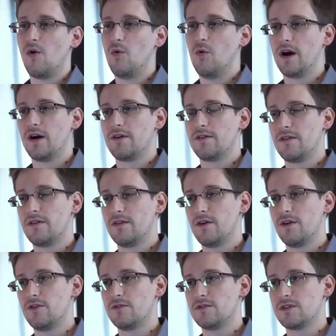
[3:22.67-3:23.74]
Where
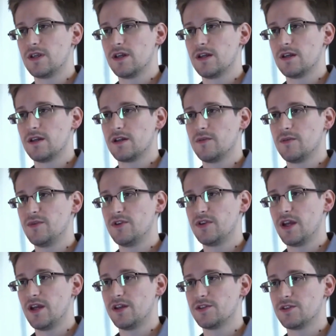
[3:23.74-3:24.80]
those
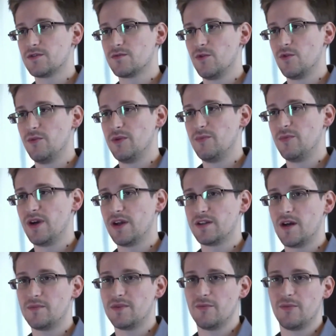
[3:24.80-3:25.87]
communications will be picked
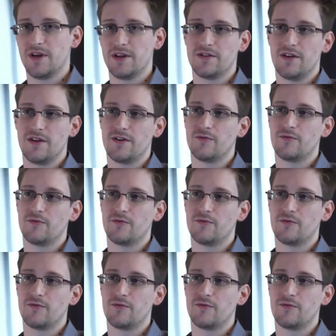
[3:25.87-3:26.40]
up depends on the